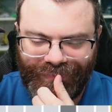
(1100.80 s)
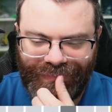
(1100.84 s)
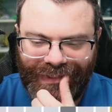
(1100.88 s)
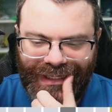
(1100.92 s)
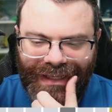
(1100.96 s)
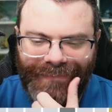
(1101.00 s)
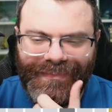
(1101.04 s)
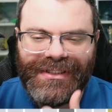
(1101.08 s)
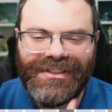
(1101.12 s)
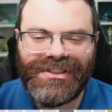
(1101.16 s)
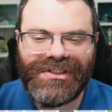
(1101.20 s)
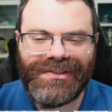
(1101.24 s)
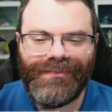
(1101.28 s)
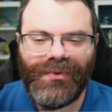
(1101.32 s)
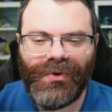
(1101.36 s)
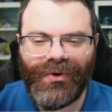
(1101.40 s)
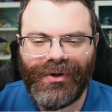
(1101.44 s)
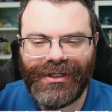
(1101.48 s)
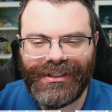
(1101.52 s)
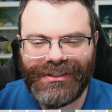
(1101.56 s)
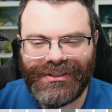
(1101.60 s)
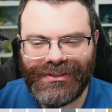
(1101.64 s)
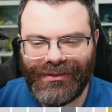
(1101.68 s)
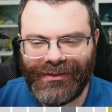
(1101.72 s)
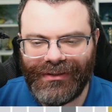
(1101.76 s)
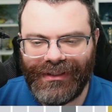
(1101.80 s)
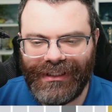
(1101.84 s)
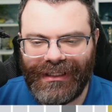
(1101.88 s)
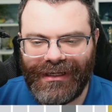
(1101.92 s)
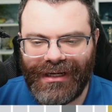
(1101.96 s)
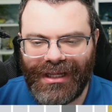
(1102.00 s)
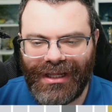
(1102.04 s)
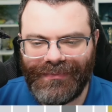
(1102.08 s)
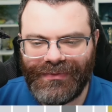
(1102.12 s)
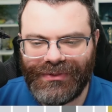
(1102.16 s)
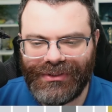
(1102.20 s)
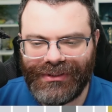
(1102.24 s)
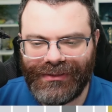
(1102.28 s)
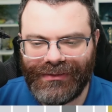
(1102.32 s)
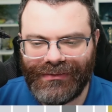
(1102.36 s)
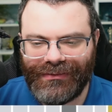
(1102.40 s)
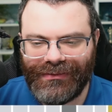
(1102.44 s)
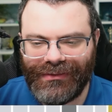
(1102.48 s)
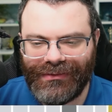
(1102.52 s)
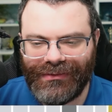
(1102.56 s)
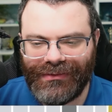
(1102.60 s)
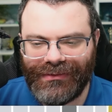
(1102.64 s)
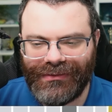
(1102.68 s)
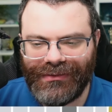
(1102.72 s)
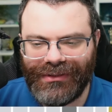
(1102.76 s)
I mean, s'more is certainly an option.
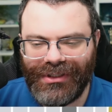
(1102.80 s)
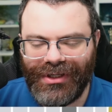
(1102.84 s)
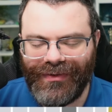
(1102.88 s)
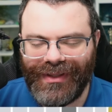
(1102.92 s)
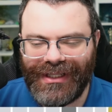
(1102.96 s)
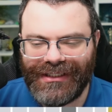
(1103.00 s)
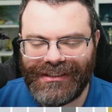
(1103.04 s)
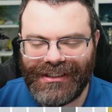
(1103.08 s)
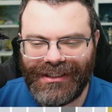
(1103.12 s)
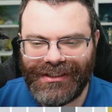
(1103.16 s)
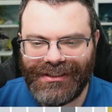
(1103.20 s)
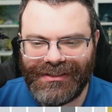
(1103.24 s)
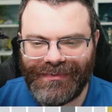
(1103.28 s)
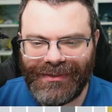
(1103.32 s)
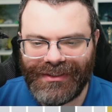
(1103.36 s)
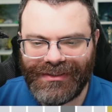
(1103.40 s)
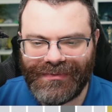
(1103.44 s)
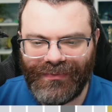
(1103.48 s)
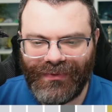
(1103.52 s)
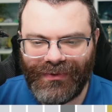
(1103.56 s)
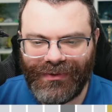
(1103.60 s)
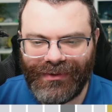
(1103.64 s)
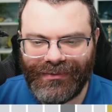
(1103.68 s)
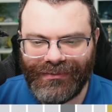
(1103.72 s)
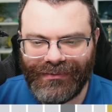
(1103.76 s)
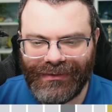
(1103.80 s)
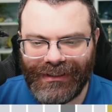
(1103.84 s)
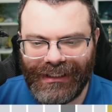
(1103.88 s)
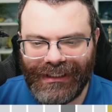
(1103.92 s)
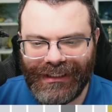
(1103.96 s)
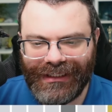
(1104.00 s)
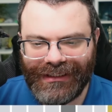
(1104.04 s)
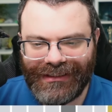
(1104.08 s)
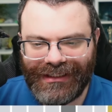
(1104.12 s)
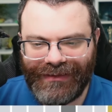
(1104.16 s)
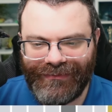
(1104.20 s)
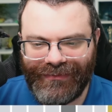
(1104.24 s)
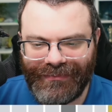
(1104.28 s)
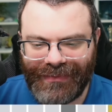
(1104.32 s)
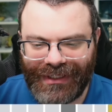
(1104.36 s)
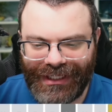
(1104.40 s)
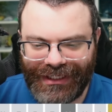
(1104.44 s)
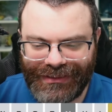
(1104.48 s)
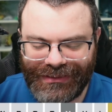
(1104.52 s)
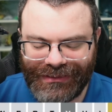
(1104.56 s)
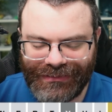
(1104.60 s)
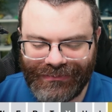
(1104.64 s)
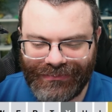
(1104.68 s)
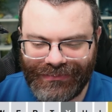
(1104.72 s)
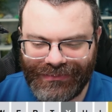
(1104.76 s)
No, that's not how you spell s'more. Never
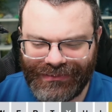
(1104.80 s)
mind.